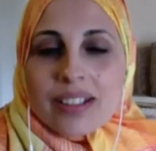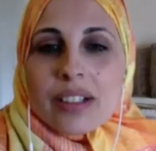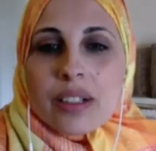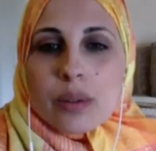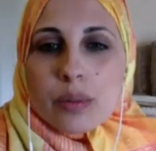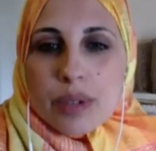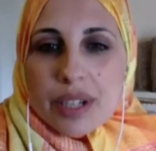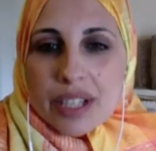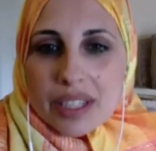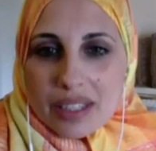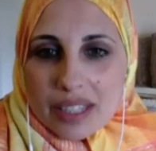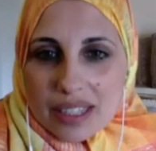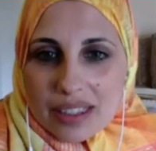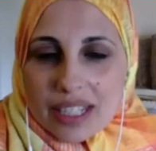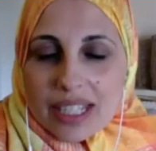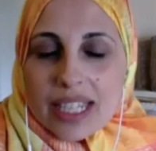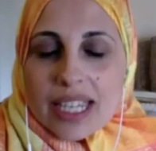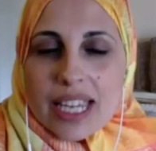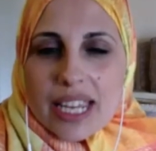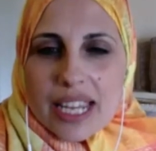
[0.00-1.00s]
really the
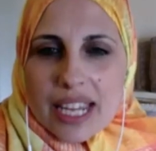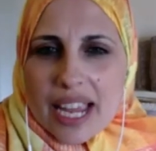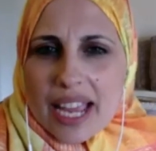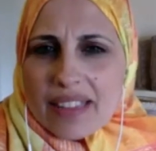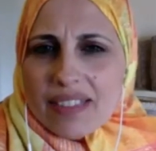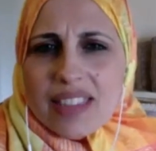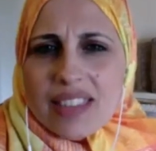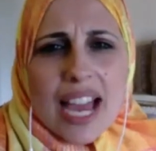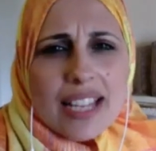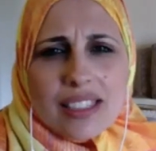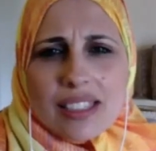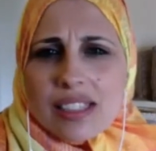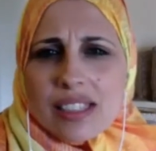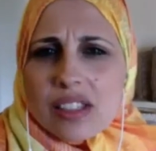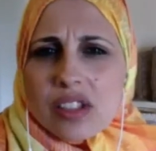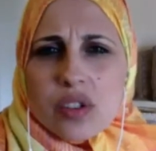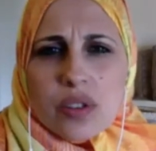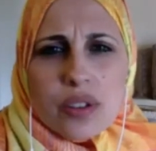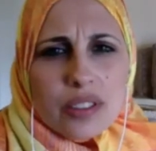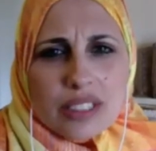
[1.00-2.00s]
key. And that's
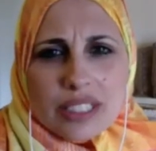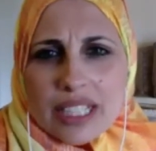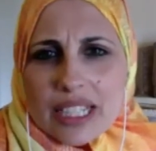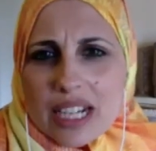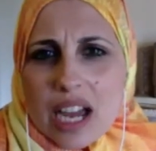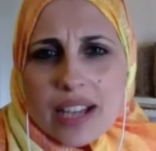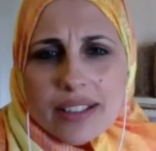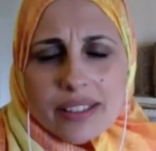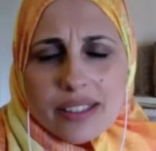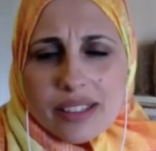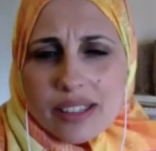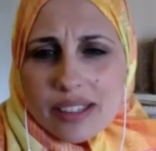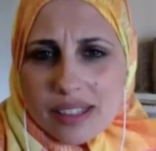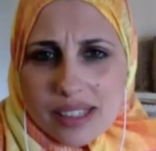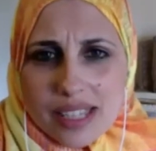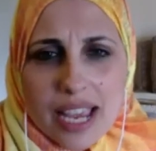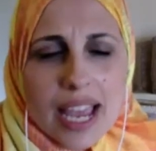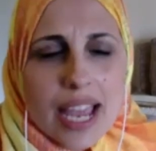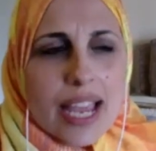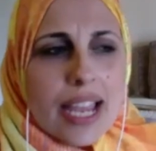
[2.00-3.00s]
certainly not to
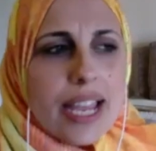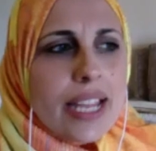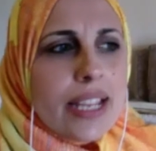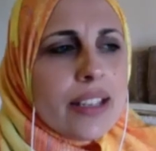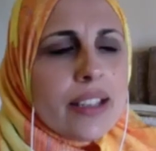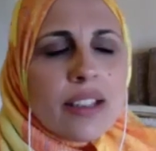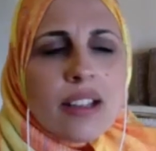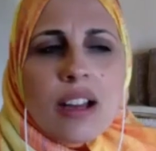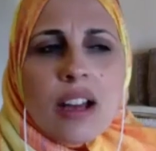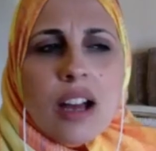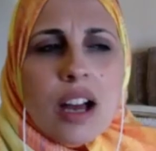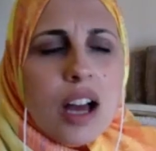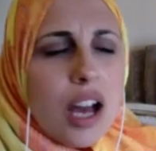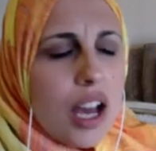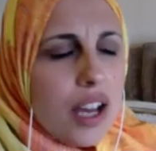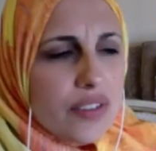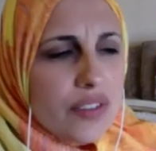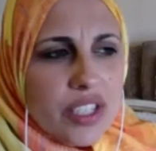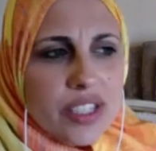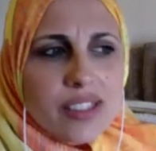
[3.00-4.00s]
say,
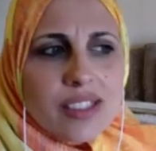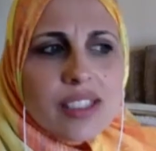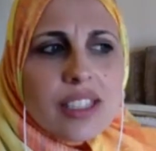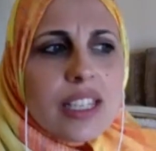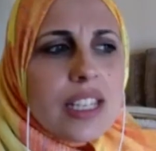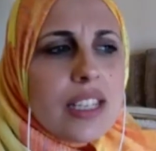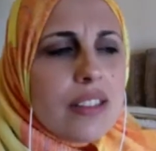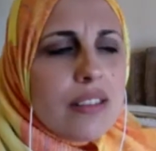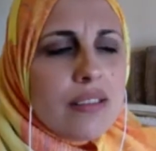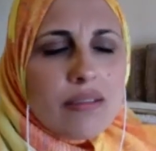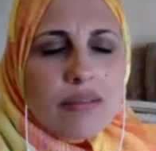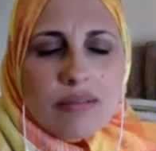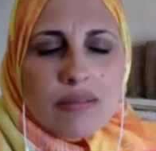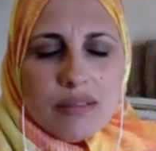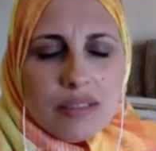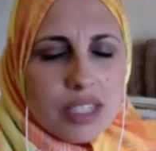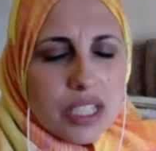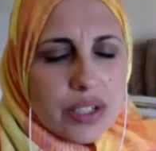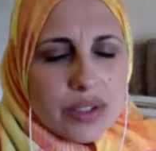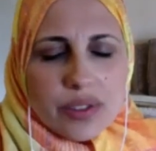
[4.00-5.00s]
obviously,
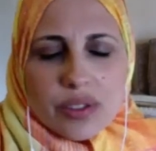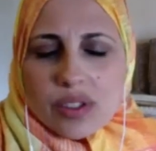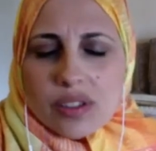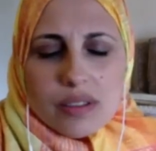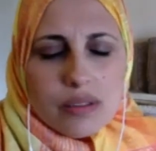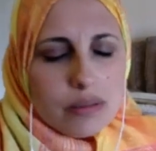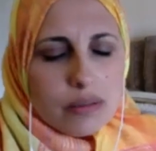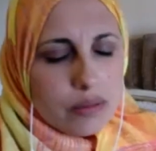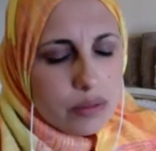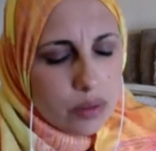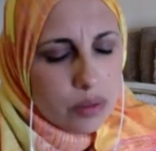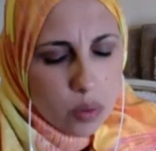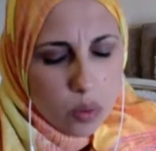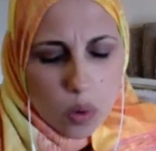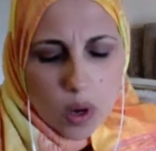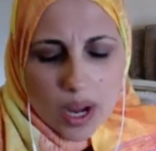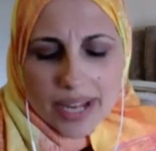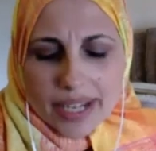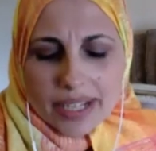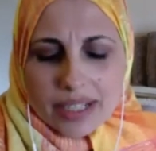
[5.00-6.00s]
there's
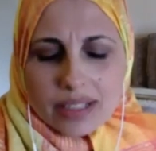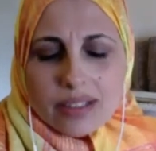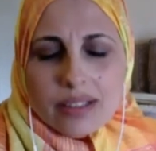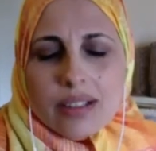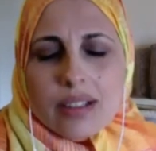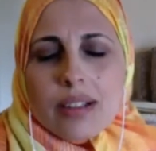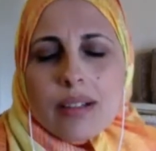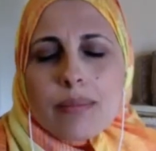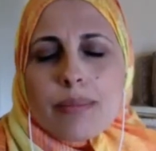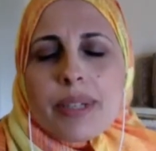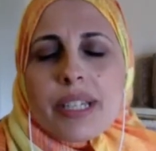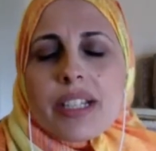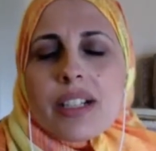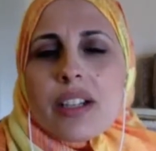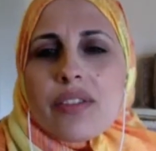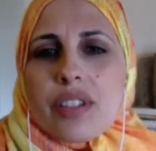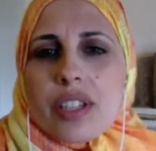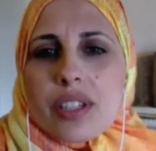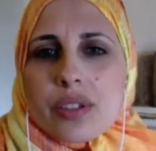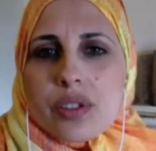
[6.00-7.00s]
quite a bit
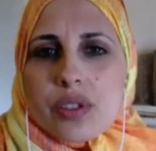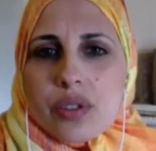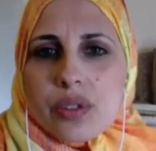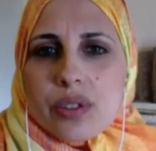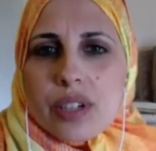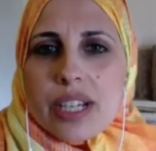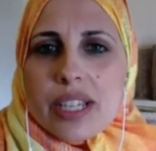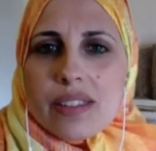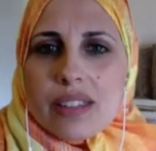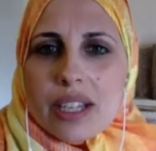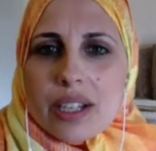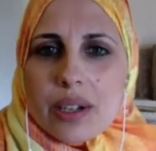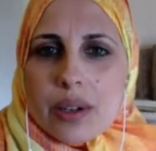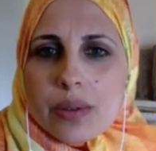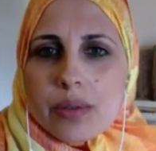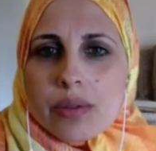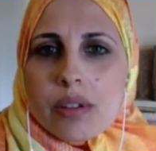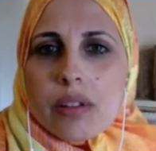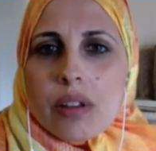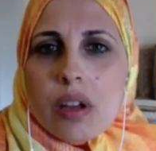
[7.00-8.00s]
of history that
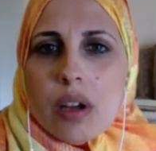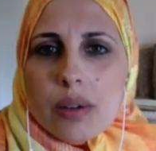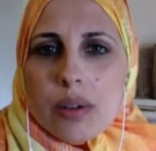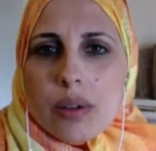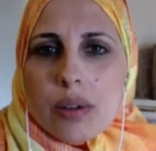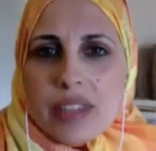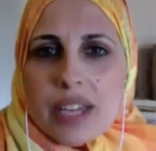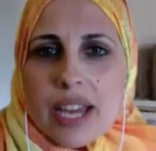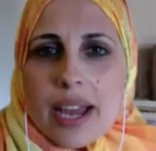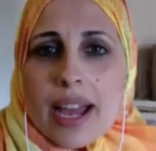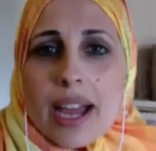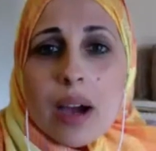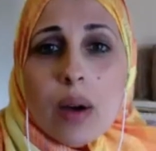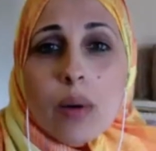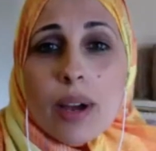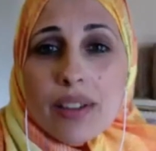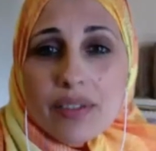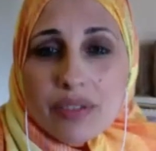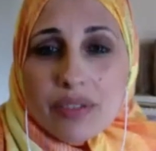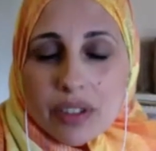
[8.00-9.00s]
goes along with that.
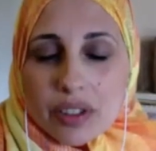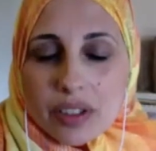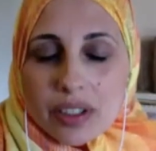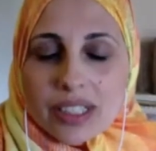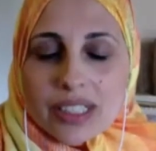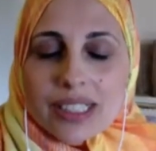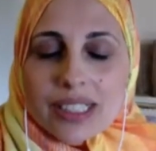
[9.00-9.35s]
However,